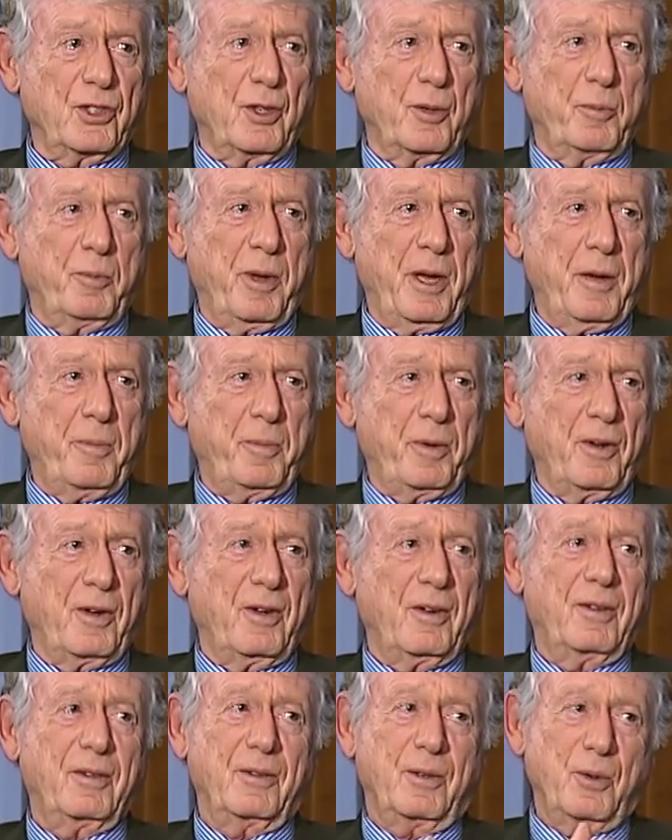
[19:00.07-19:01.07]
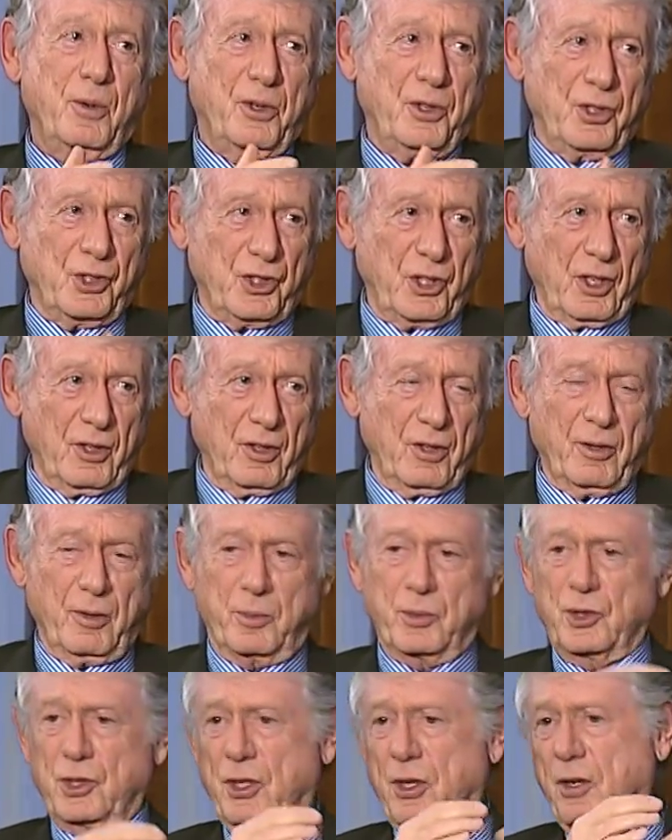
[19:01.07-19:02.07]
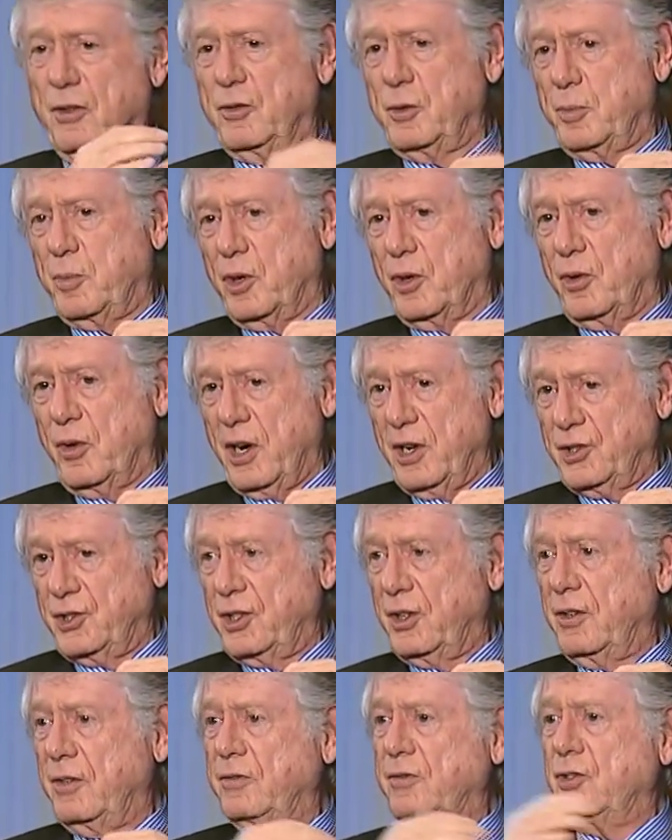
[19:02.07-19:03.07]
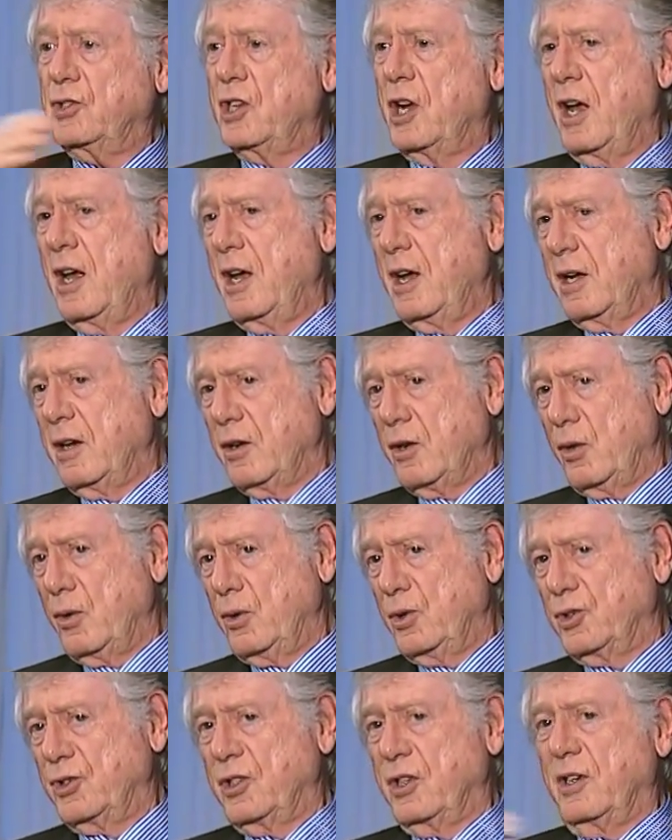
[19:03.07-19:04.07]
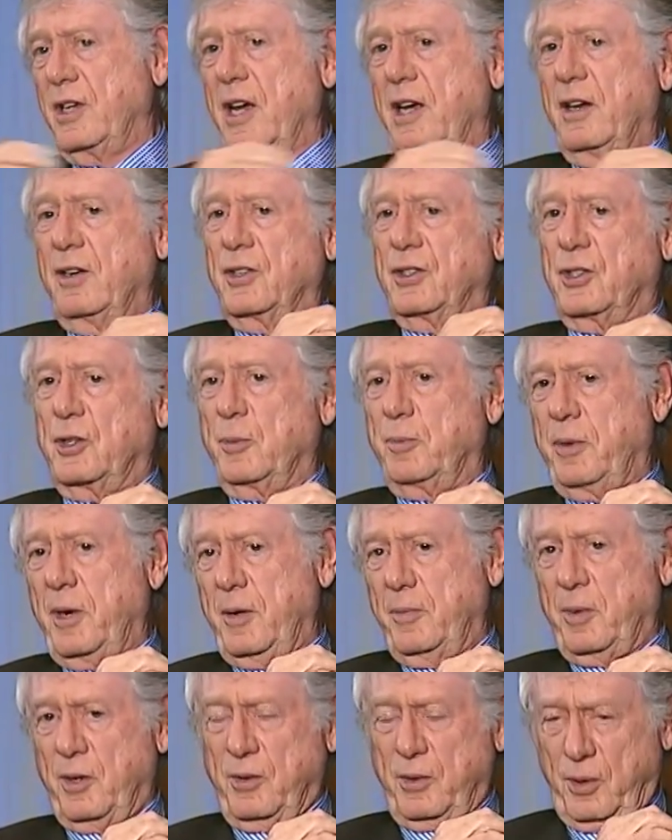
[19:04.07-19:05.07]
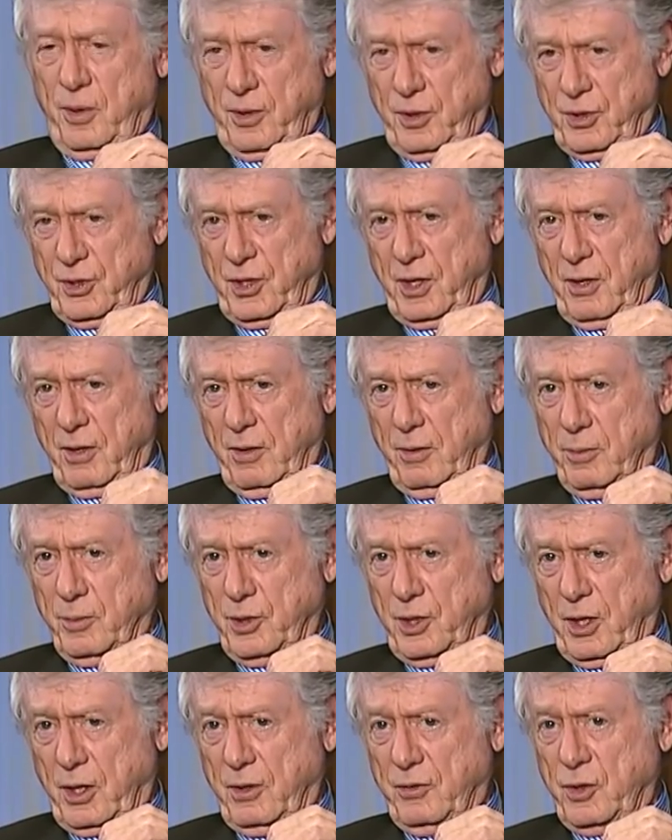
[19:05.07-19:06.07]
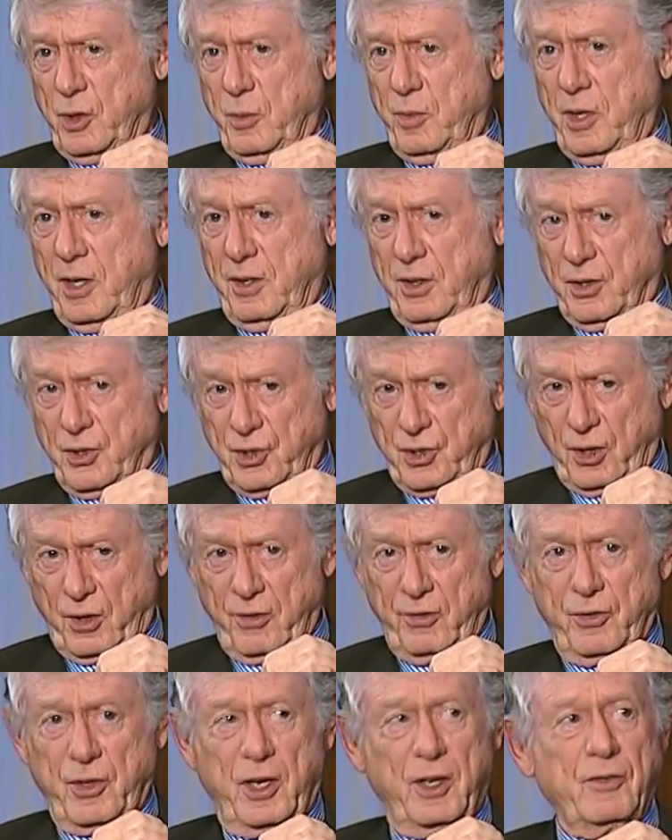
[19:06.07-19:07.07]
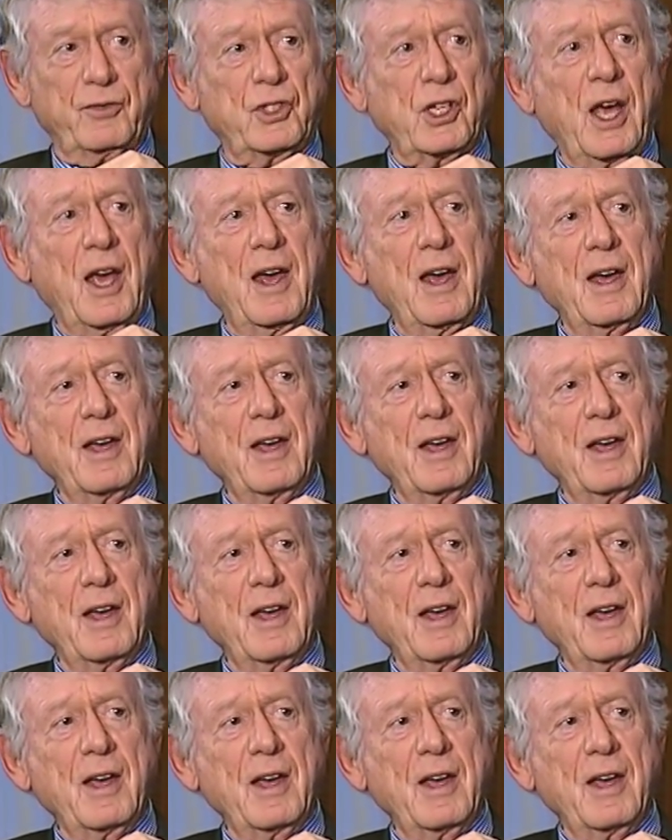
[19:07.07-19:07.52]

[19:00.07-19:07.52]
to people who consider themselves progressives news that caters to people who consider themselves to be conservatives.